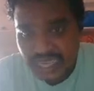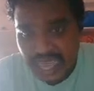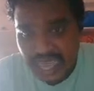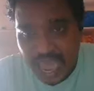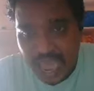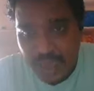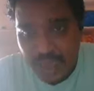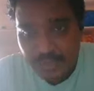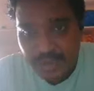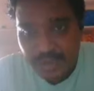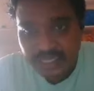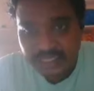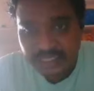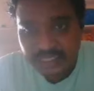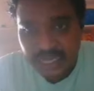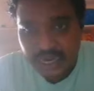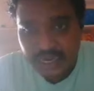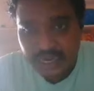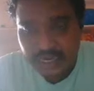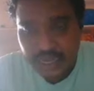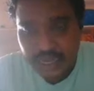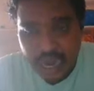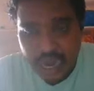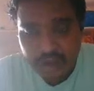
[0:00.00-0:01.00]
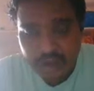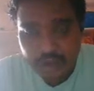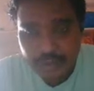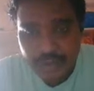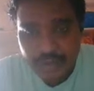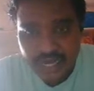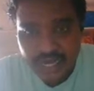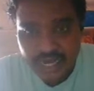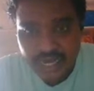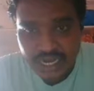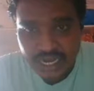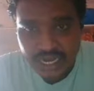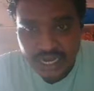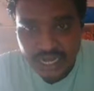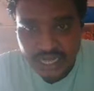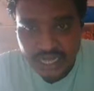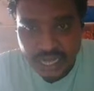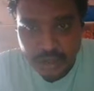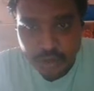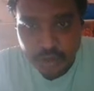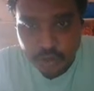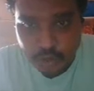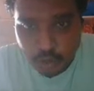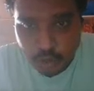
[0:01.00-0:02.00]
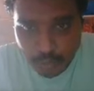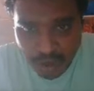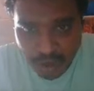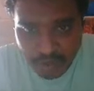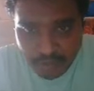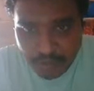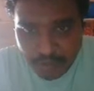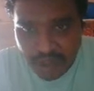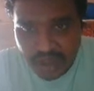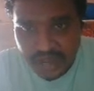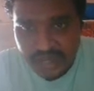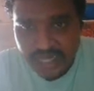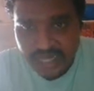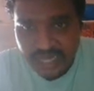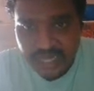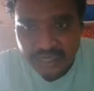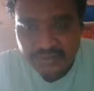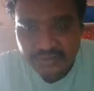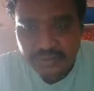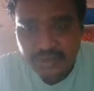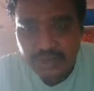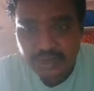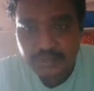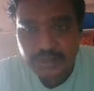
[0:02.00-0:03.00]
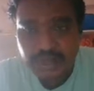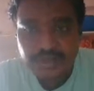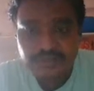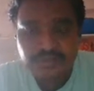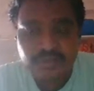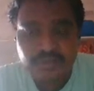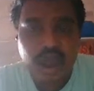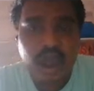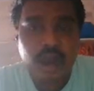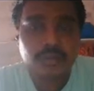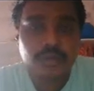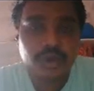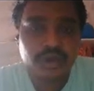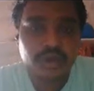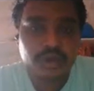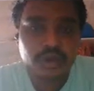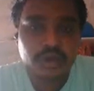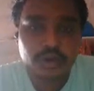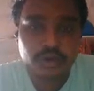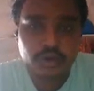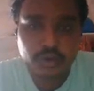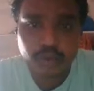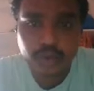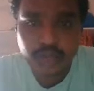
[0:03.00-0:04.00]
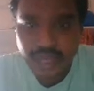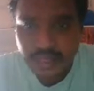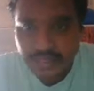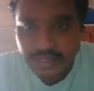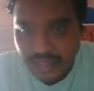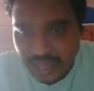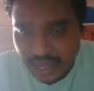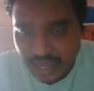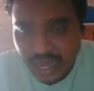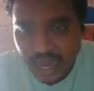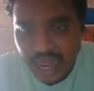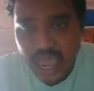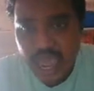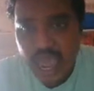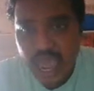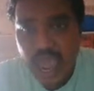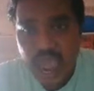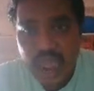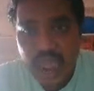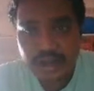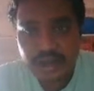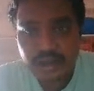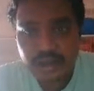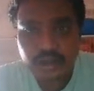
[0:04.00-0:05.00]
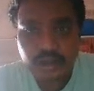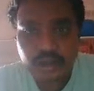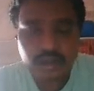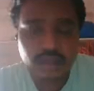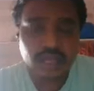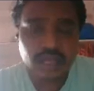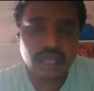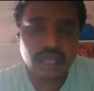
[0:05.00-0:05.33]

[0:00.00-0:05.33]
this happens, automatically a group of particles will be formed into together, and